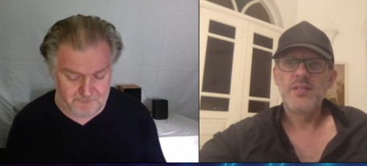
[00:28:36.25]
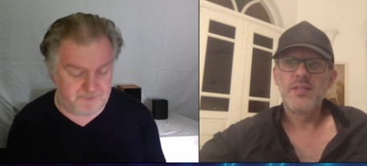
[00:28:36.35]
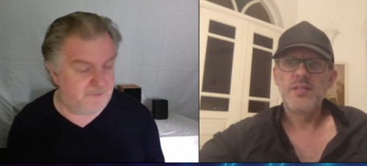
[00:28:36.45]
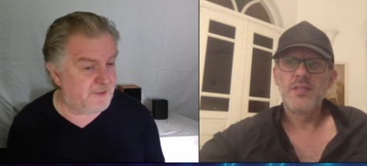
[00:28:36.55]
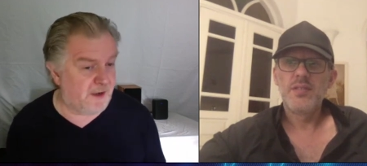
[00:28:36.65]

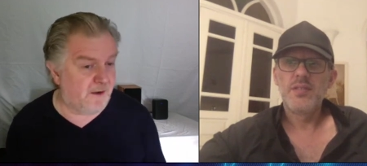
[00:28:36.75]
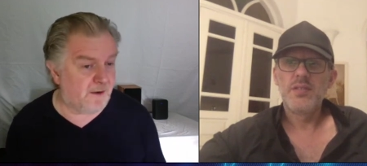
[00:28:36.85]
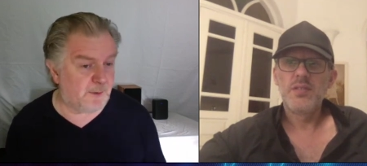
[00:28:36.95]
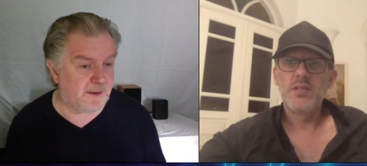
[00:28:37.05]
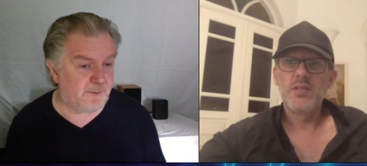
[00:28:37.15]
Speaker 1: specific
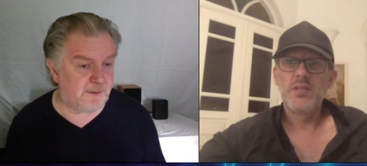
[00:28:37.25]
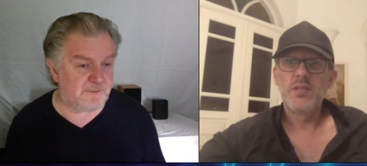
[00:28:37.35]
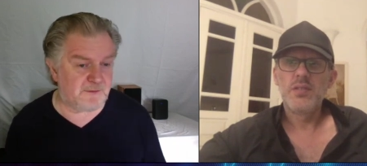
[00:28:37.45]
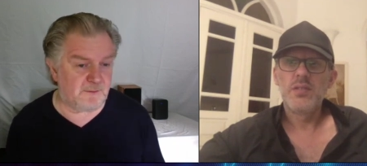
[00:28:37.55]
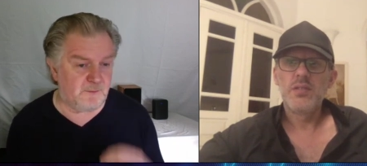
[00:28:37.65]
hardware
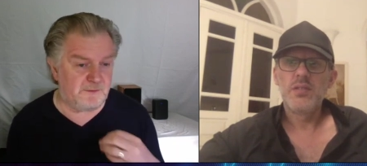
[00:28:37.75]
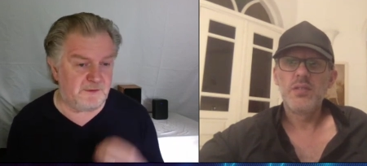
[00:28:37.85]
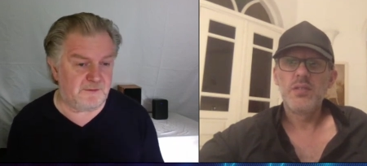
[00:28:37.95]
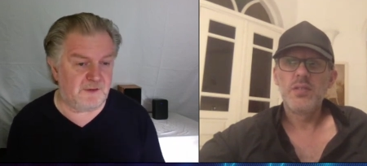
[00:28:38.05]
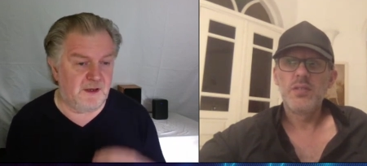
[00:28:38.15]
question,
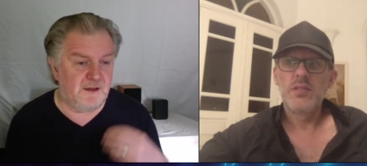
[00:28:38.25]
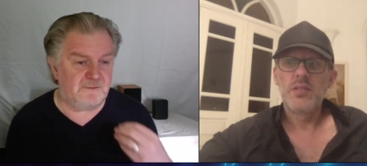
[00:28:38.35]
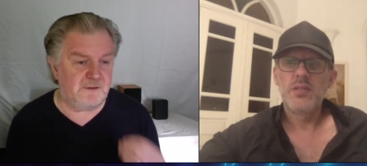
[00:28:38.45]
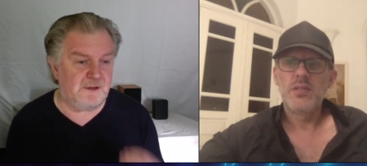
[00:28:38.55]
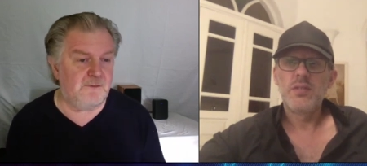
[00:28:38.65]
which is,
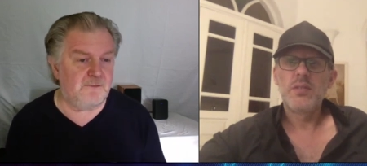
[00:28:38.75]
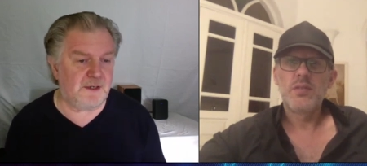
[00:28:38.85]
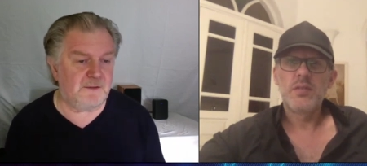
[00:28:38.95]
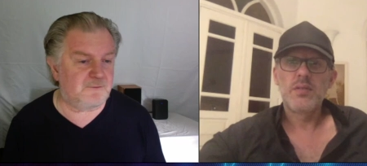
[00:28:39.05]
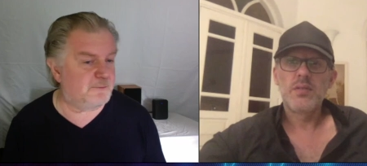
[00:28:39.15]
do you
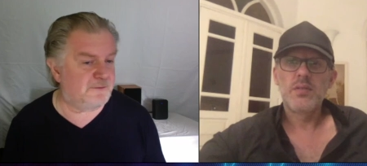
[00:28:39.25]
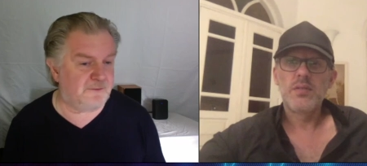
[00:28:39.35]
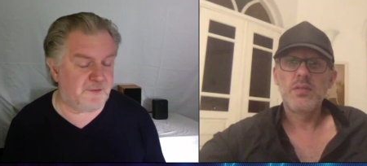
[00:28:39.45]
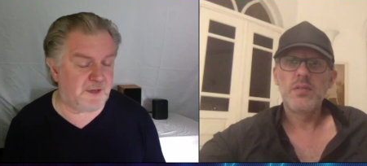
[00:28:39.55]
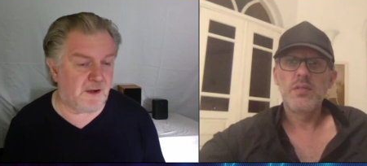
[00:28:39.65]
need
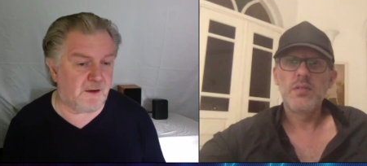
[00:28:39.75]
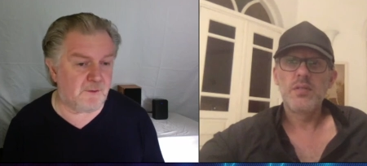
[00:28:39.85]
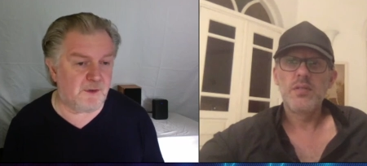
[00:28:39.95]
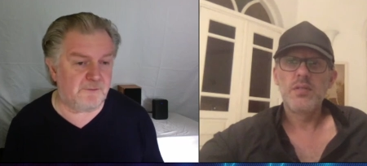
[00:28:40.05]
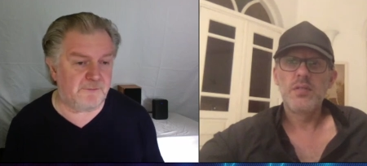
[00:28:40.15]
specific
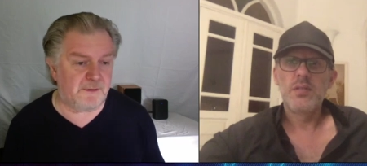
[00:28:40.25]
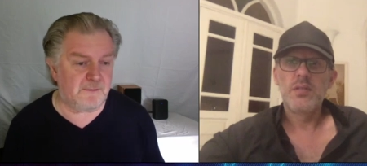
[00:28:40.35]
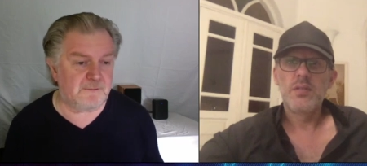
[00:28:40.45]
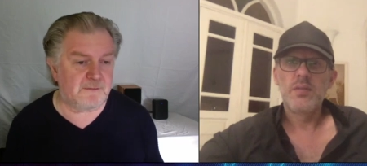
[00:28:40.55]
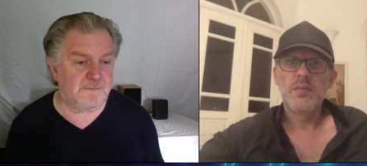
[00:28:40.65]
hardware for
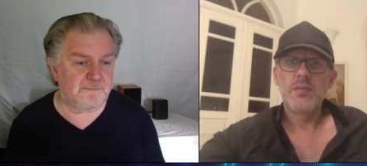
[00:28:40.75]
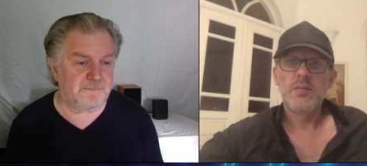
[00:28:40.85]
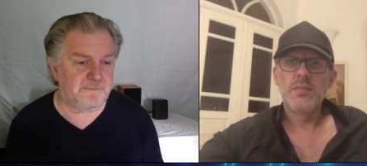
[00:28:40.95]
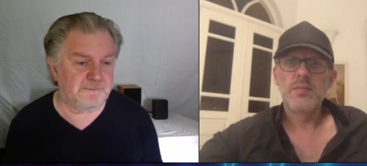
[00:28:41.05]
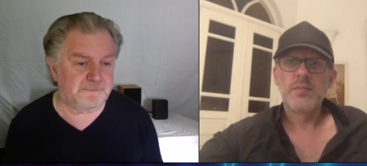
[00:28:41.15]
this?
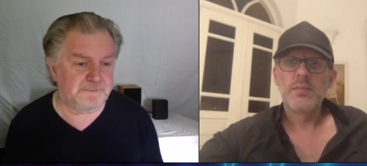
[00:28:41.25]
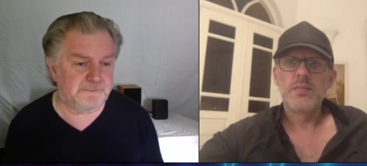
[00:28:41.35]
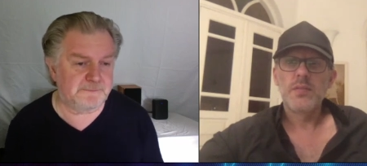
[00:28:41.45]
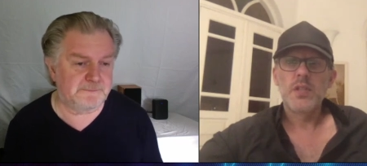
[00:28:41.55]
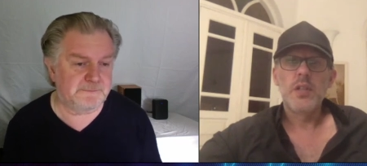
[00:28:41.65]

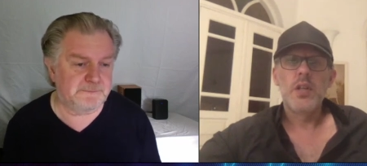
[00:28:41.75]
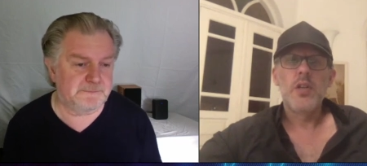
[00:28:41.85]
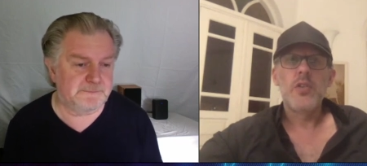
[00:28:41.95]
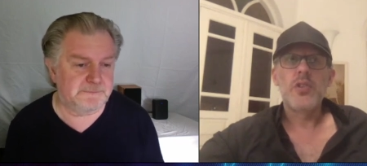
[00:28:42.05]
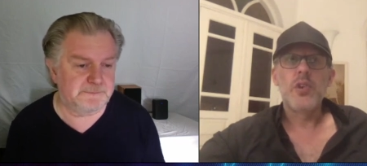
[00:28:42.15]

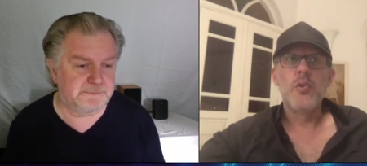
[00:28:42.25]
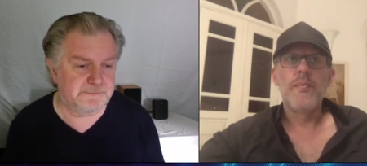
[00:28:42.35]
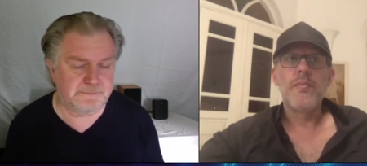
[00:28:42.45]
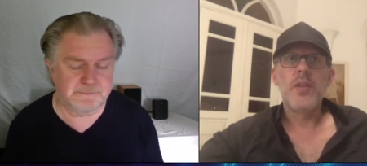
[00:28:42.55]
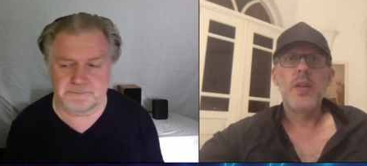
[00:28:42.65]

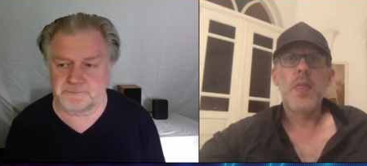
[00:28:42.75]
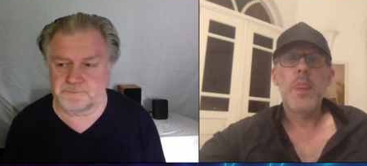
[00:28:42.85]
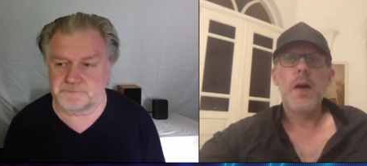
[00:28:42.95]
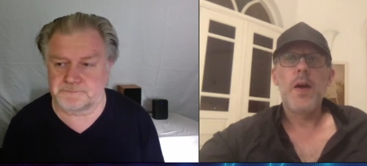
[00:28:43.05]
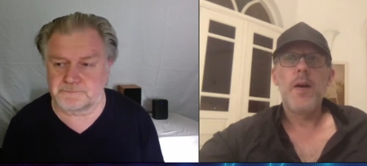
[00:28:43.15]
Speaker 2: So,
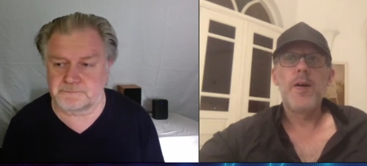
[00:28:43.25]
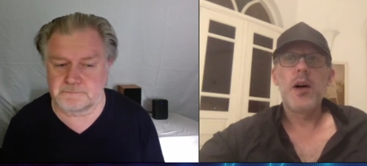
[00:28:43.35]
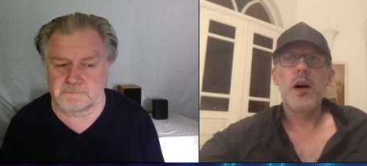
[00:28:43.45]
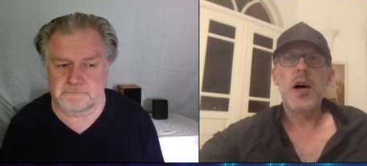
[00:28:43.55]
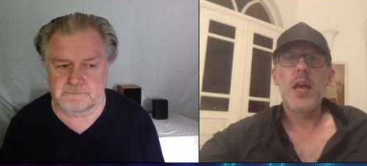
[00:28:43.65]

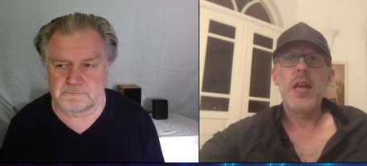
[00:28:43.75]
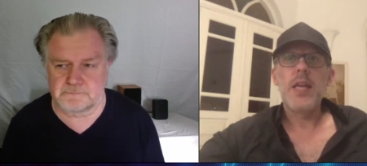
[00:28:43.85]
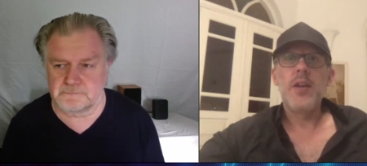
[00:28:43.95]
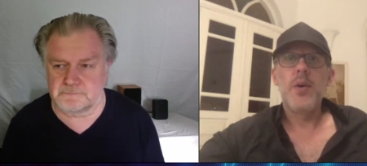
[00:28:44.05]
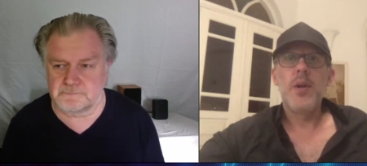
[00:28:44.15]
um,
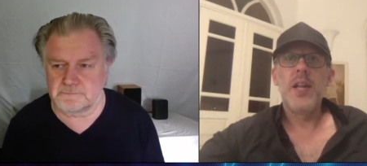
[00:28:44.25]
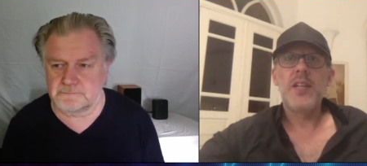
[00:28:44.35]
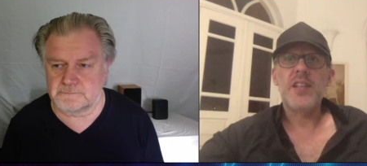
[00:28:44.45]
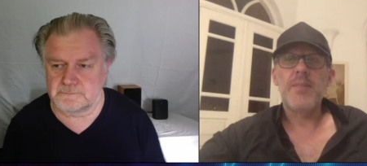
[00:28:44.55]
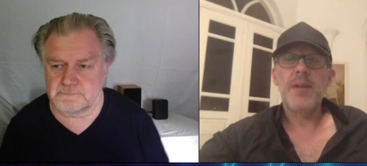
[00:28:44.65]
you know,
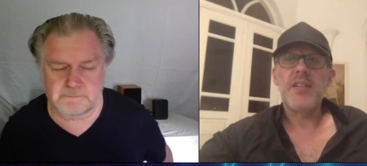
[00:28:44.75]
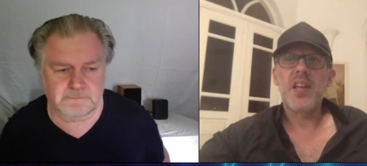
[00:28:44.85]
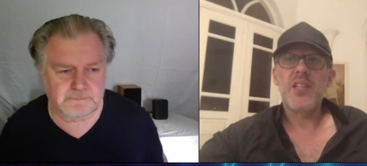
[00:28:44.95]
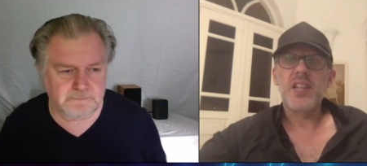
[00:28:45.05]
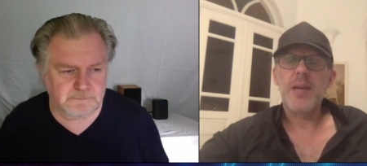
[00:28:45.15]
let's come back
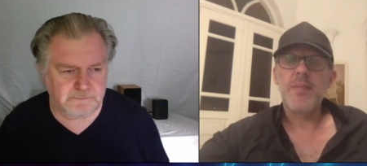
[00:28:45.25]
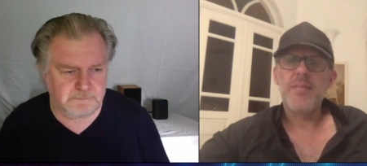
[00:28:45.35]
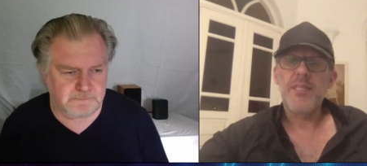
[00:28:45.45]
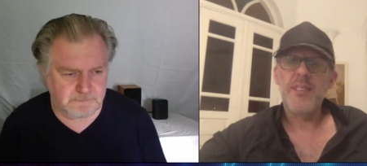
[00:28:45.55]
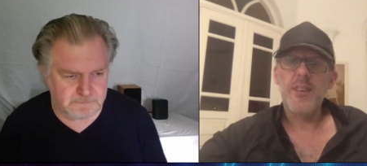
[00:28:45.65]
to that statement
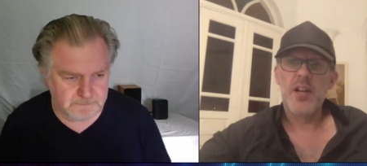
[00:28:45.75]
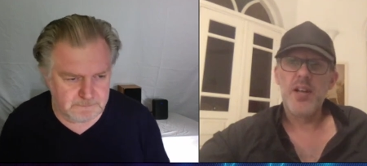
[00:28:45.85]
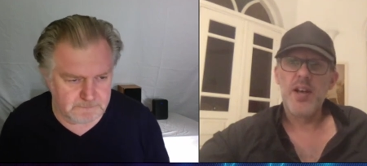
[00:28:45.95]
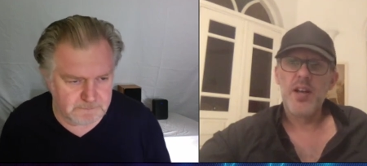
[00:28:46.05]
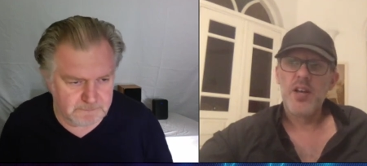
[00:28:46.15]
I said
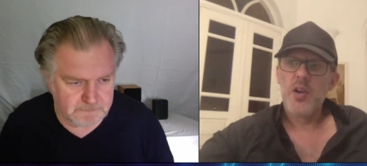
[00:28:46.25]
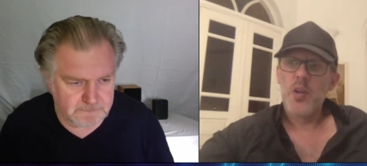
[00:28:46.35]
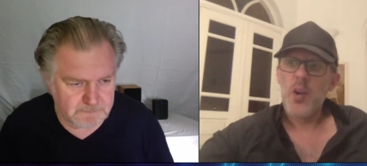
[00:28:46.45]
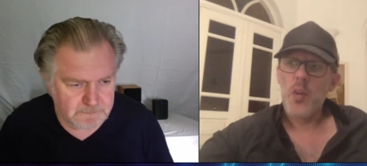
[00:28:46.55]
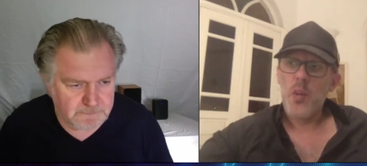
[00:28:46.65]
earlier.
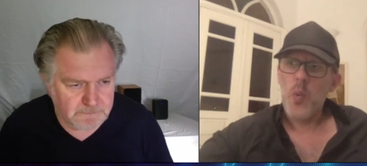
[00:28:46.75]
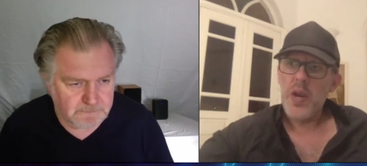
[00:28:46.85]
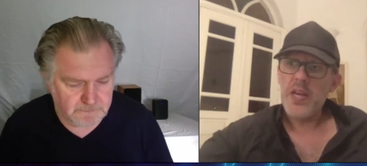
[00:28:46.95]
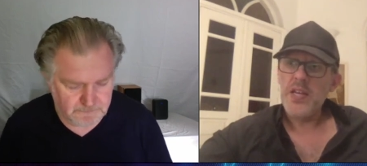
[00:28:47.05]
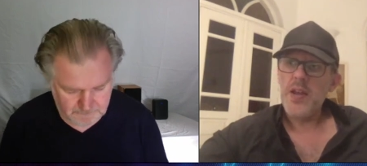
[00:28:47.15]

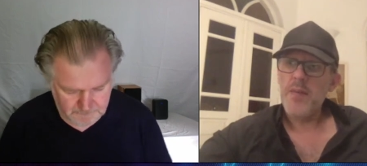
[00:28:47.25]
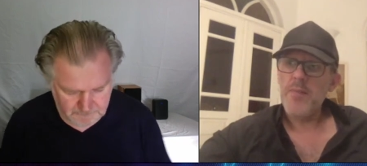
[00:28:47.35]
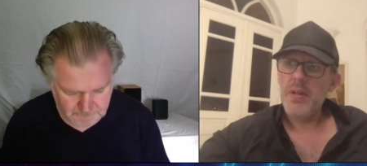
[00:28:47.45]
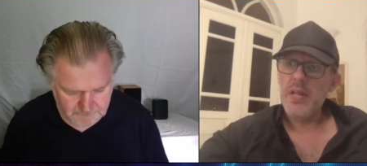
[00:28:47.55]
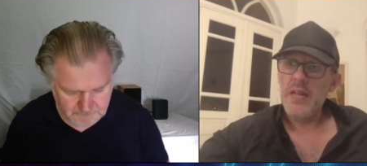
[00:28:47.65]

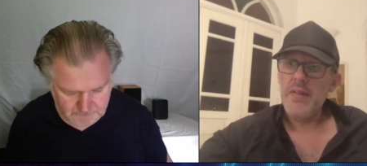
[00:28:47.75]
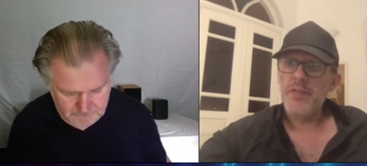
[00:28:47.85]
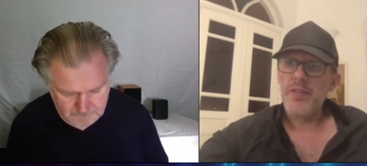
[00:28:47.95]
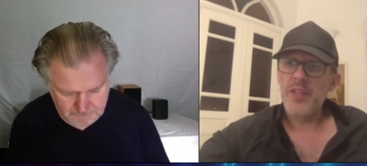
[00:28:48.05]
We believe